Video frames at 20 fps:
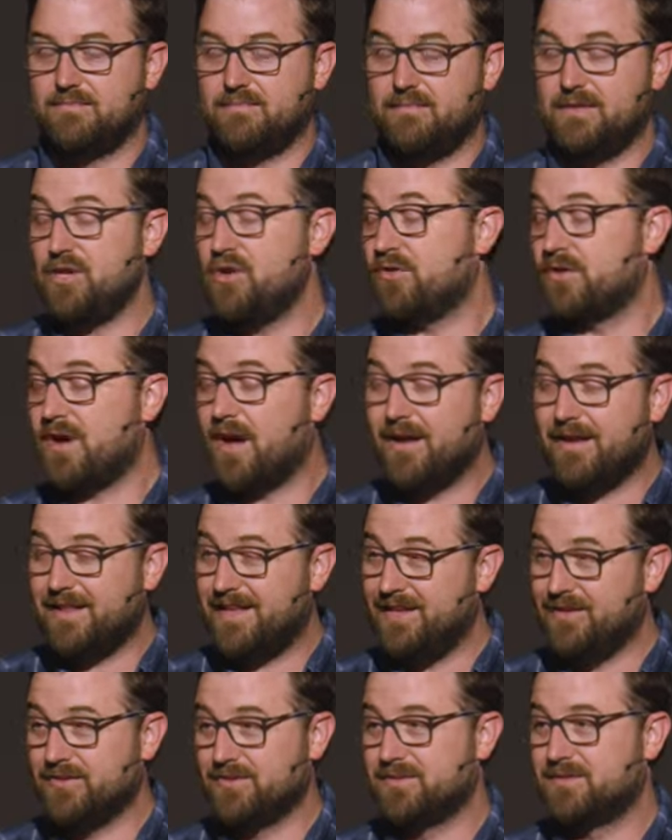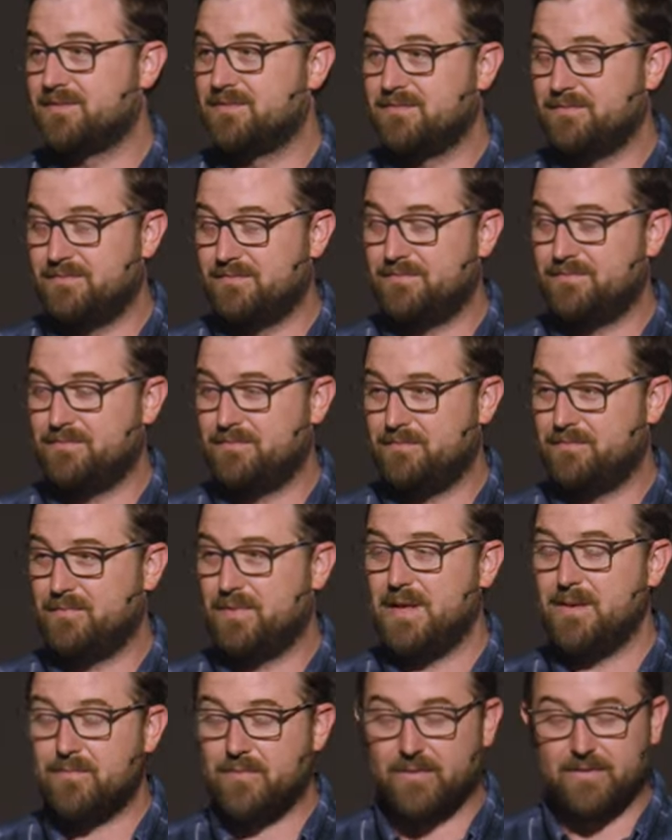you know, God heals
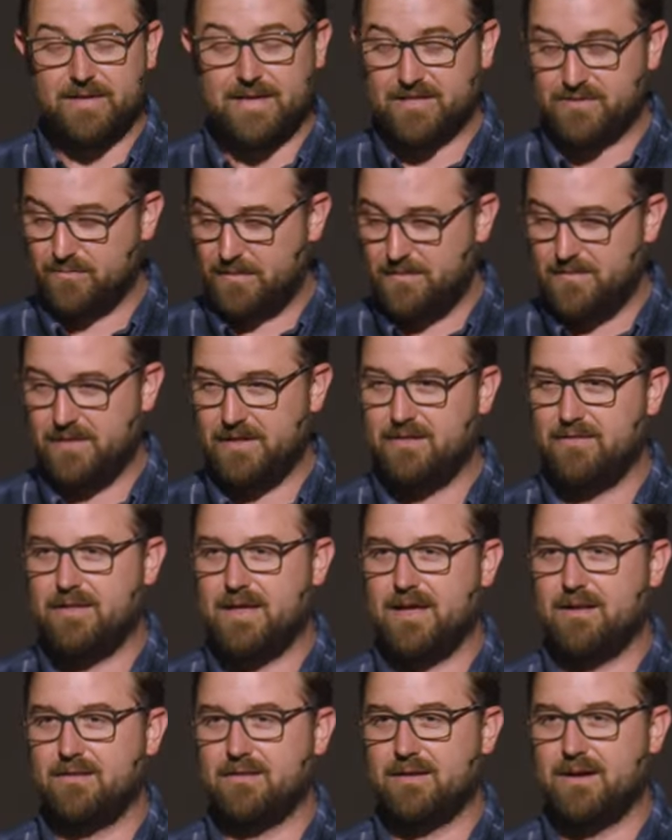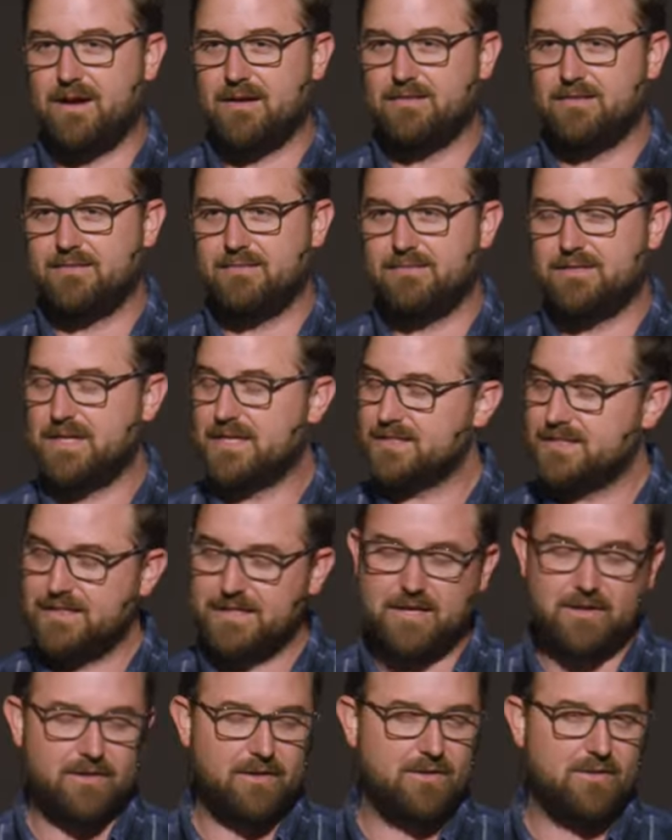people. Yes, we believe that. God doesn't
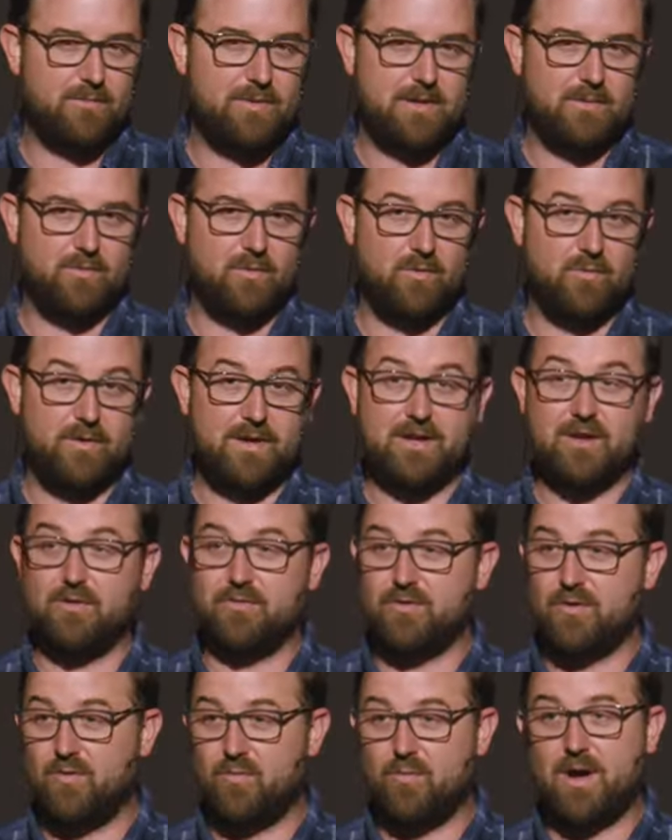heal other people. We don't know